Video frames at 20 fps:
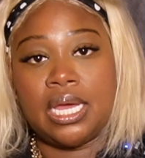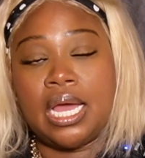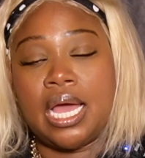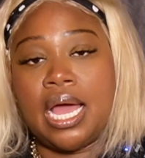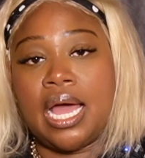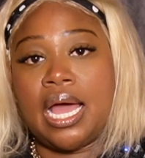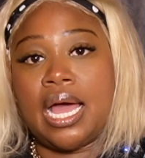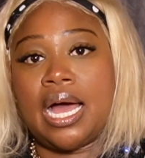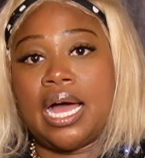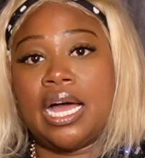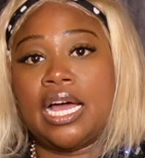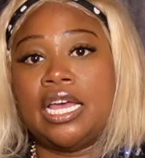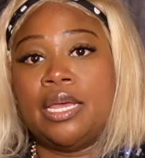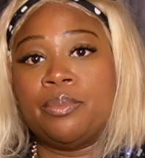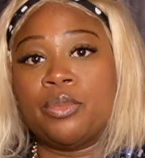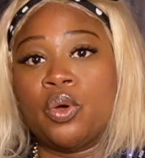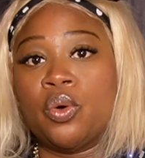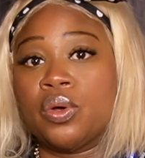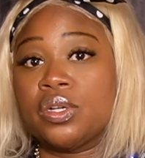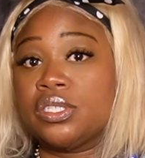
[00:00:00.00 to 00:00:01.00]
I'm
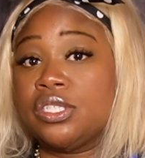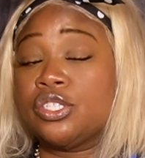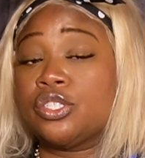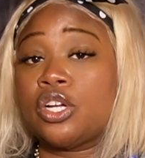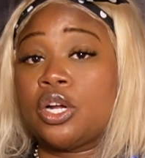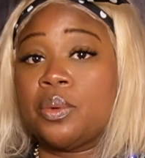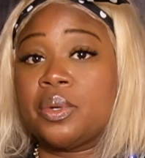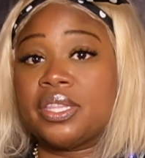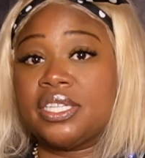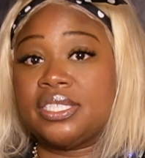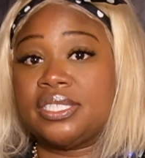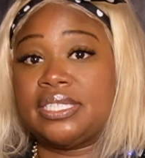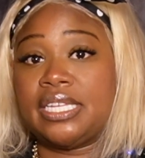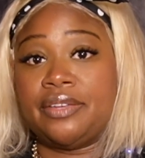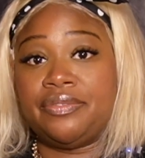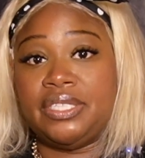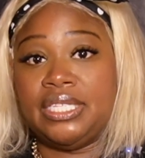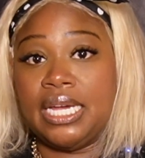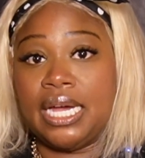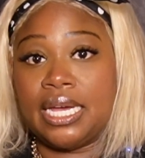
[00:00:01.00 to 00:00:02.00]
going to start with the
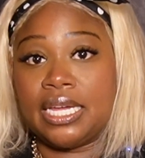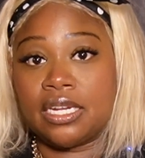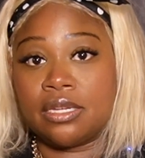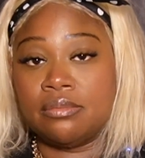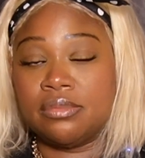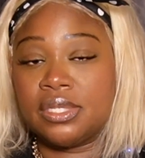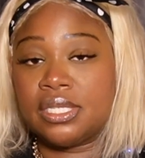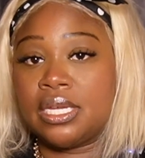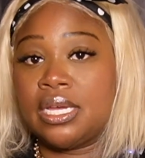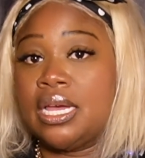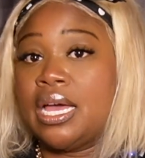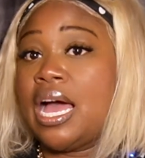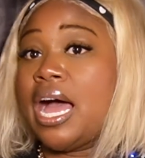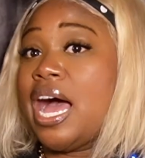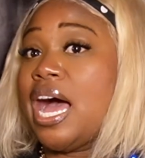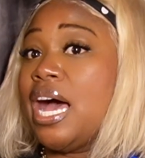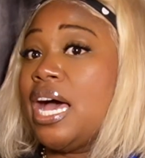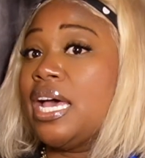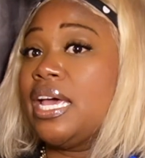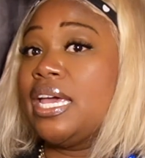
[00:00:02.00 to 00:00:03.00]
safety items.
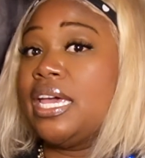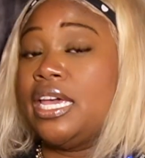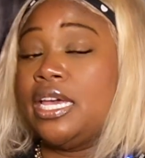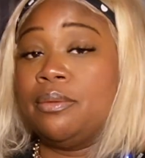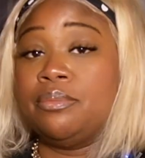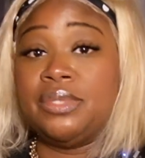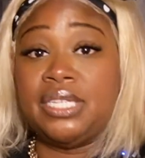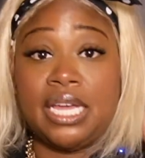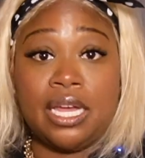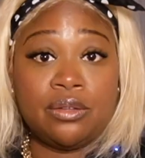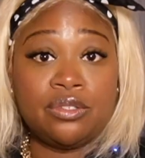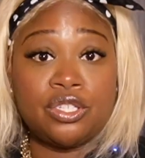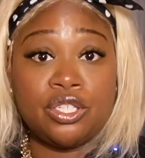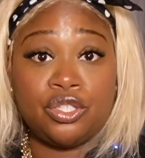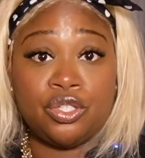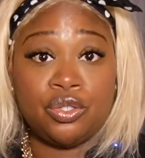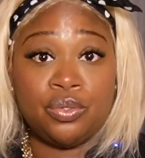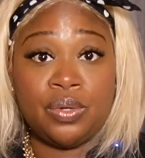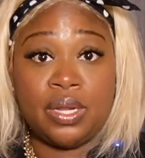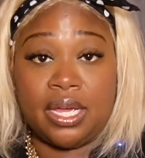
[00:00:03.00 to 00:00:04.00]
I am down to
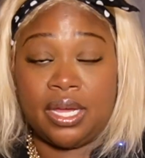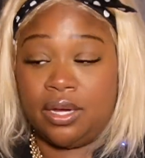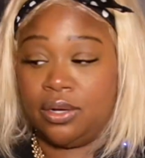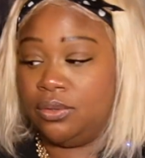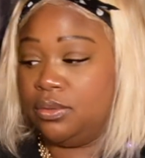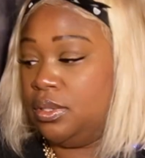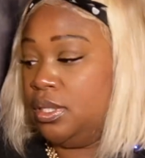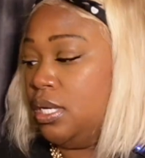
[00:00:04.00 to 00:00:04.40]
2 now.